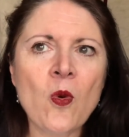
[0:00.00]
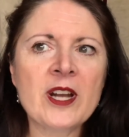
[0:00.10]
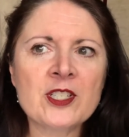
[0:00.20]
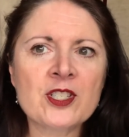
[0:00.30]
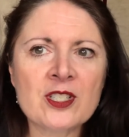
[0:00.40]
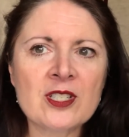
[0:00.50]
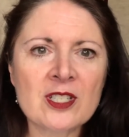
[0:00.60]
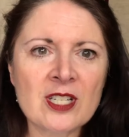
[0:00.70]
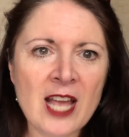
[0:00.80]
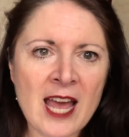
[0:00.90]
which
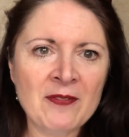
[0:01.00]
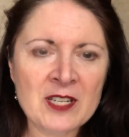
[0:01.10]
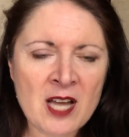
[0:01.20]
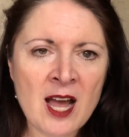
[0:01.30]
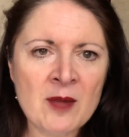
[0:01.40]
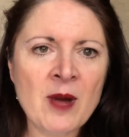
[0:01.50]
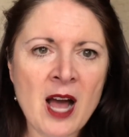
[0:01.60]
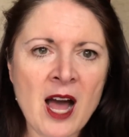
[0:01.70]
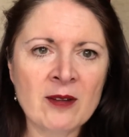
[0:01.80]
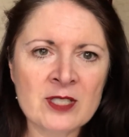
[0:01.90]
at the
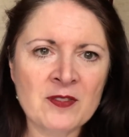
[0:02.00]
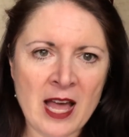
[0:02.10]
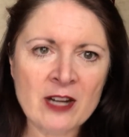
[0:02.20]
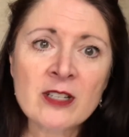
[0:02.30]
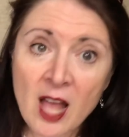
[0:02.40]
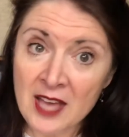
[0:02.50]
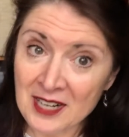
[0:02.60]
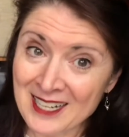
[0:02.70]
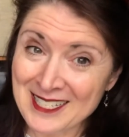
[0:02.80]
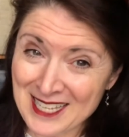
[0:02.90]
time I was flattered
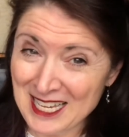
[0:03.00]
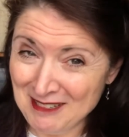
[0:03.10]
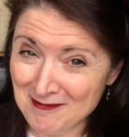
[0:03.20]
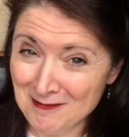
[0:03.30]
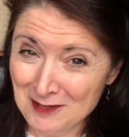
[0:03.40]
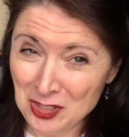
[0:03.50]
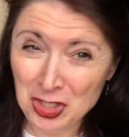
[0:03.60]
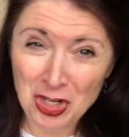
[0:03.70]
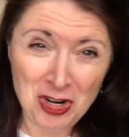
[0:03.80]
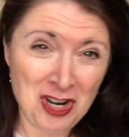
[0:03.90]
and I said,
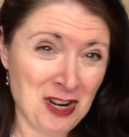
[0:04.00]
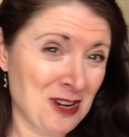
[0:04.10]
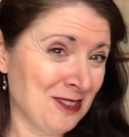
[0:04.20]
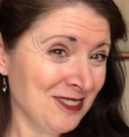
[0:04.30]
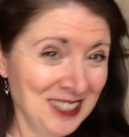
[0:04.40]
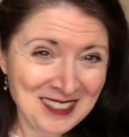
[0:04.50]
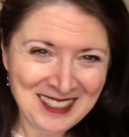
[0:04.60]
sure,